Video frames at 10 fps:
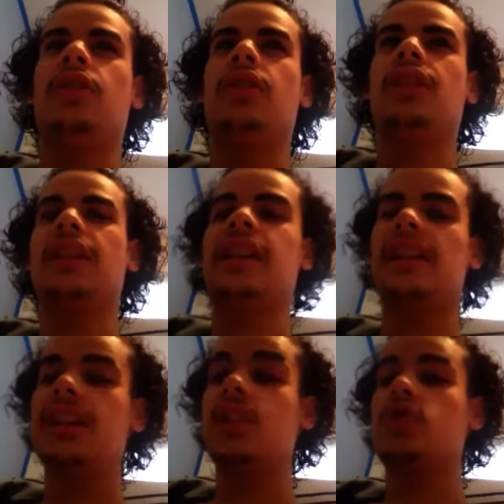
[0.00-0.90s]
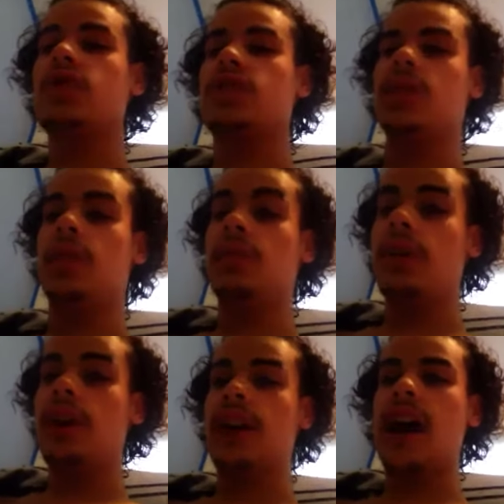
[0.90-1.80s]
or like an illustration of
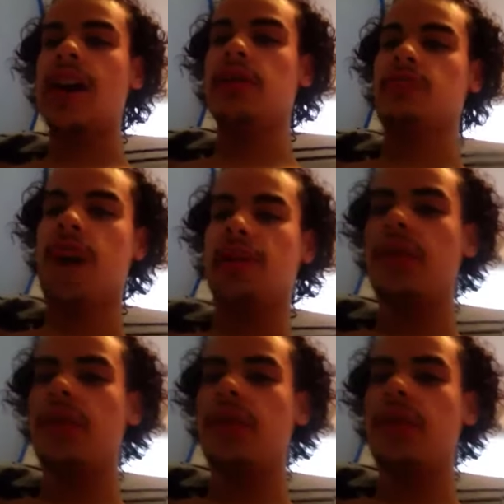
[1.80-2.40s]
an iron rod.